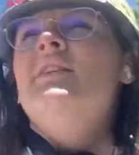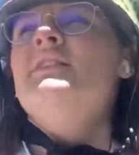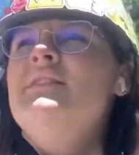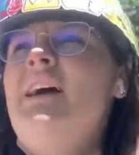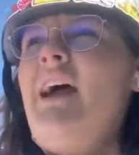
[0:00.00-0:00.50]

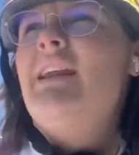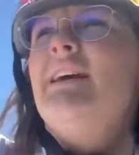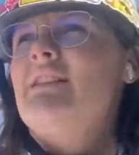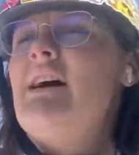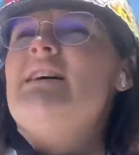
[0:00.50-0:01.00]
to any
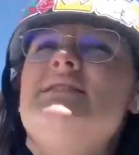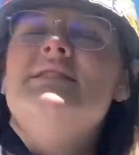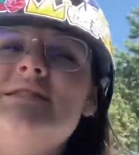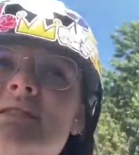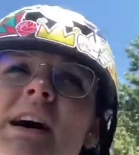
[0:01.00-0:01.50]
class in
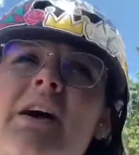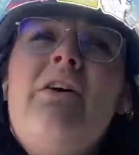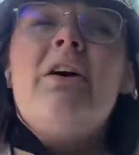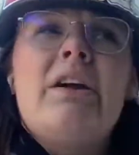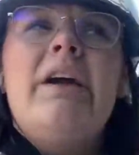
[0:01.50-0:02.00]
this
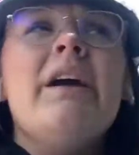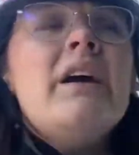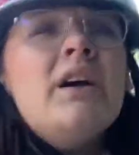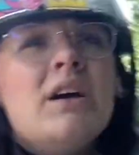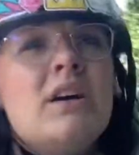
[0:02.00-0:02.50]
hierarchy.
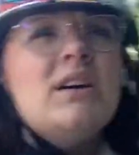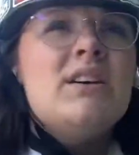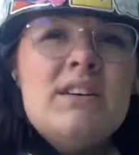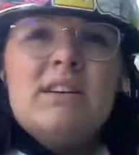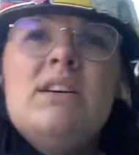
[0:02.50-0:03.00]

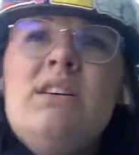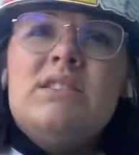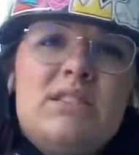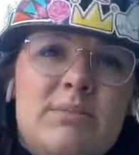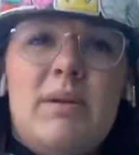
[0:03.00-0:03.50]

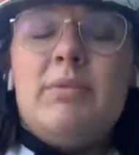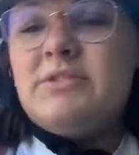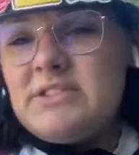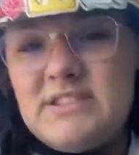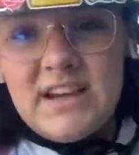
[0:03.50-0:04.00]
Some people
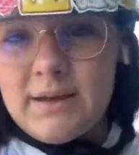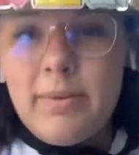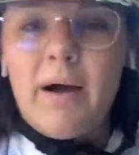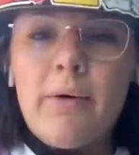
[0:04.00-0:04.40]
just take power.